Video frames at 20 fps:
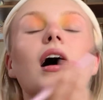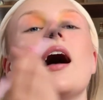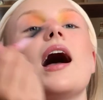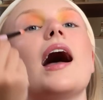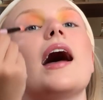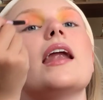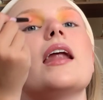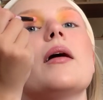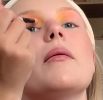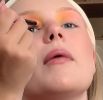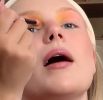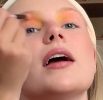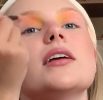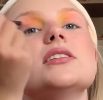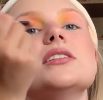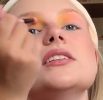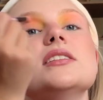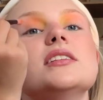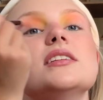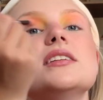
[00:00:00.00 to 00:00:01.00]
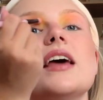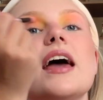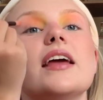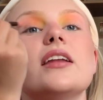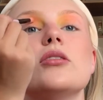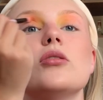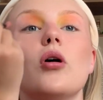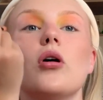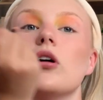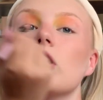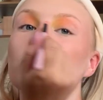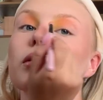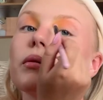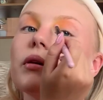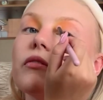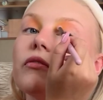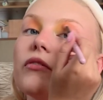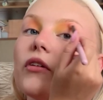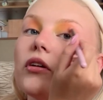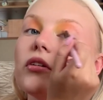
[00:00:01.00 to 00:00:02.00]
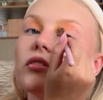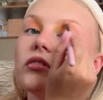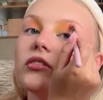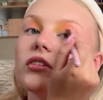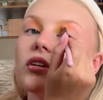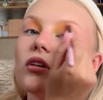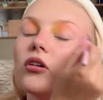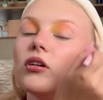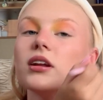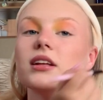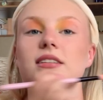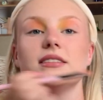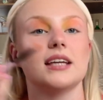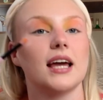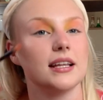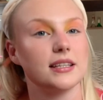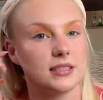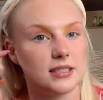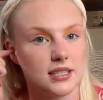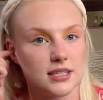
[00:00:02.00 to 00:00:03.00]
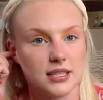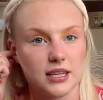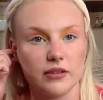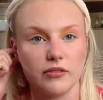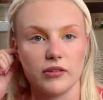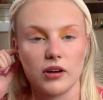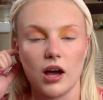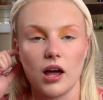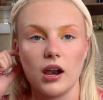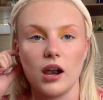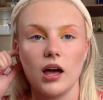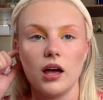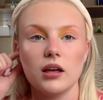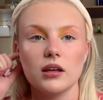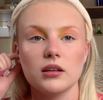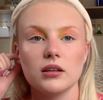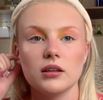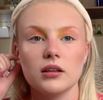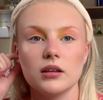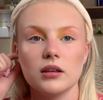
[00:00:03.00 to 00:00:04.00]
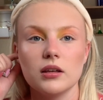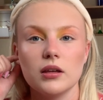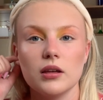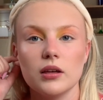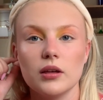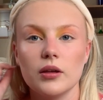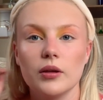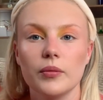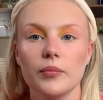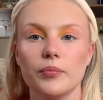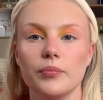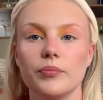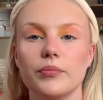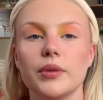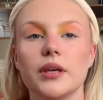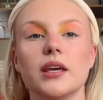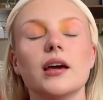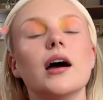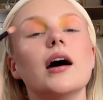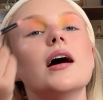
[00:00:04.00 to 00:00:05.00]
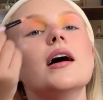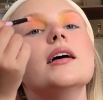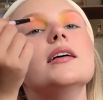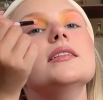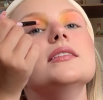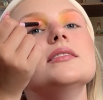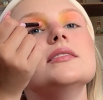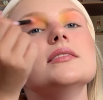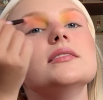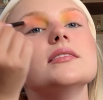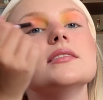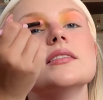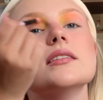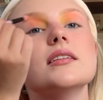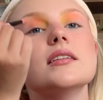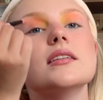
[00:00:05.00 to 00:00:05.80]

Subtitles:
And I'm actually today not going to be focusing on intensity of colour because